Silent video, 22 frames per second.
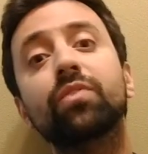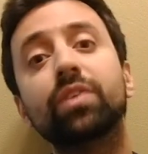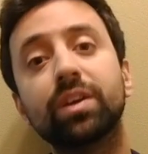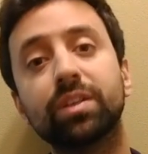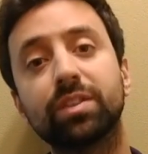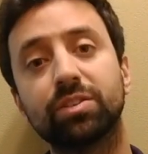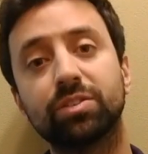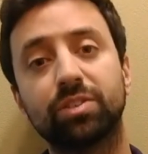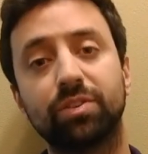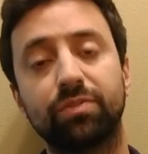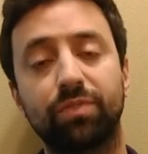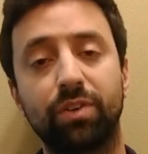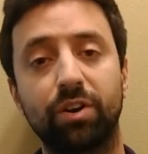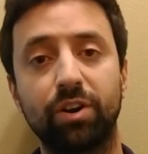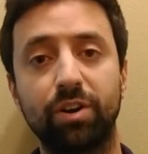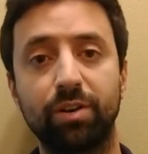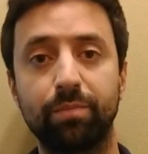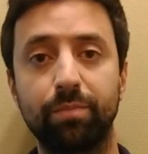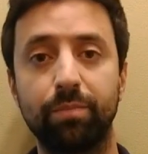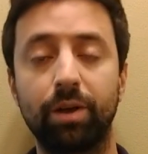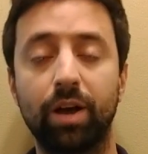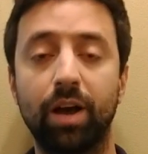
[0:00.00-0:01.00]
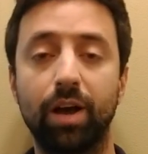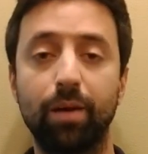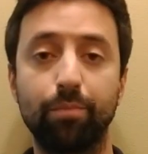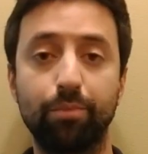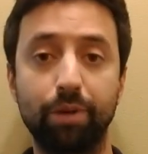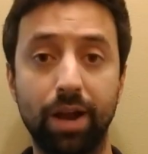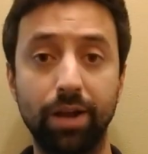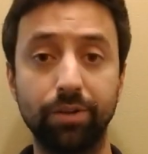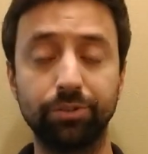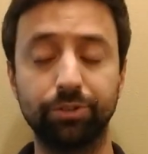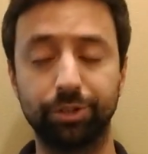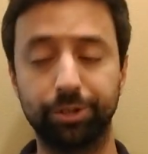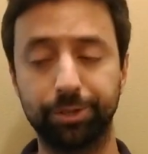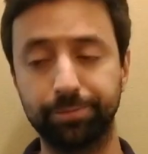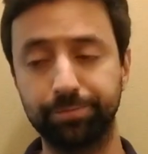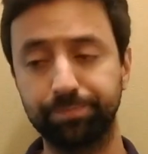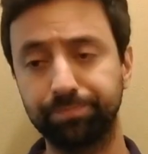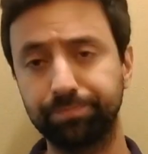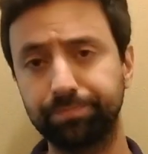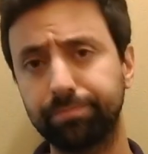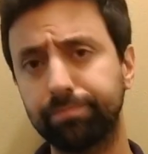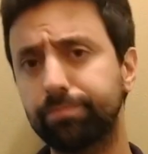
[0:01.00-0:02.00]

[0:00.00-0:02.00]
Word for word: via the Safari uh, browser.